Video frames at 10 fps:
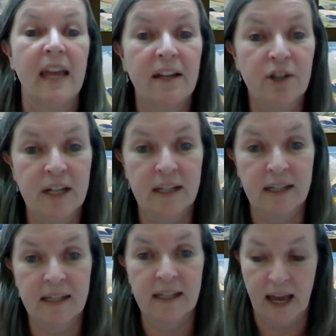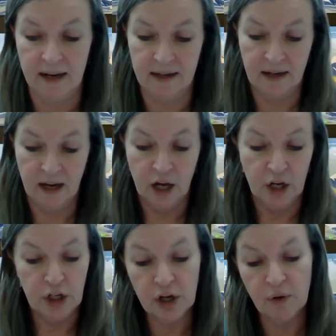Then Jesus said,
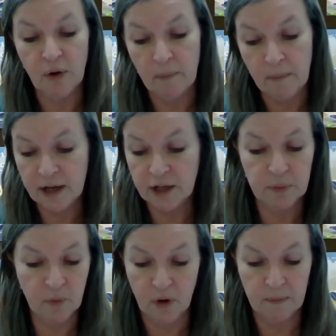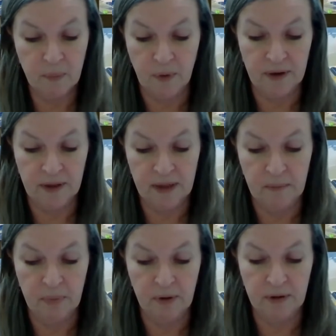"You are much more important
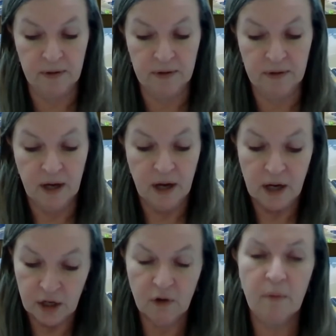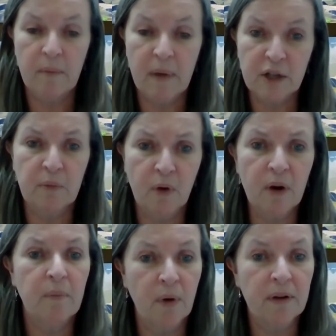than birds. You are much more
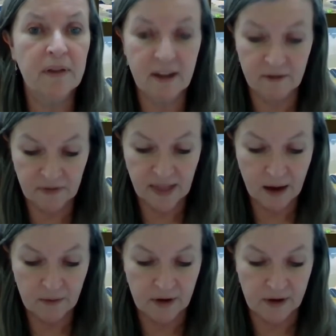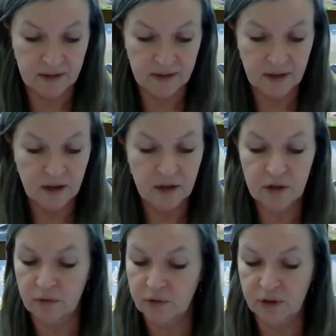important than flowers.
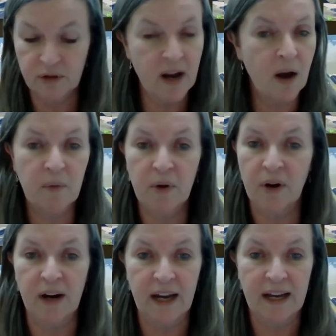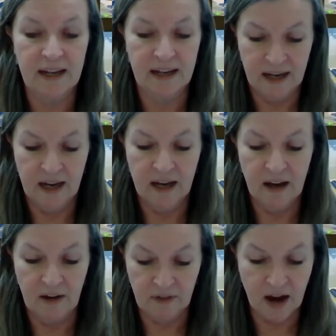So do not worry.
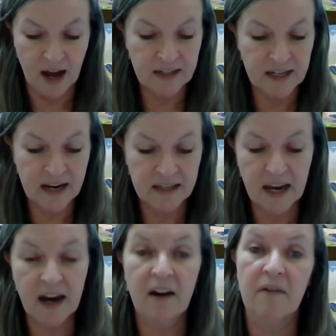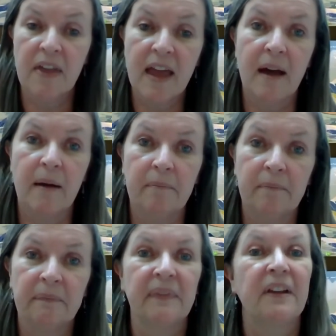If God takes care of them,
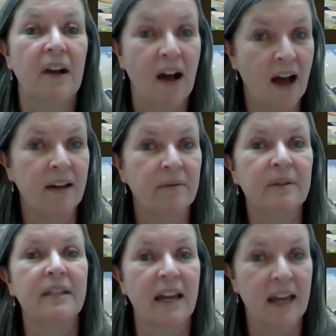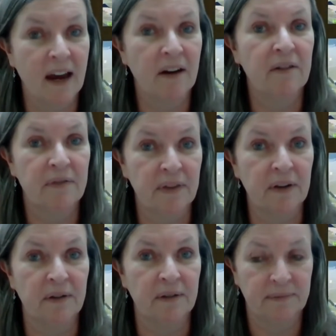God will take care of
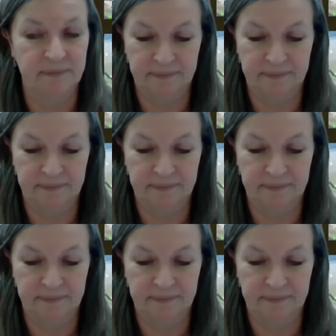you."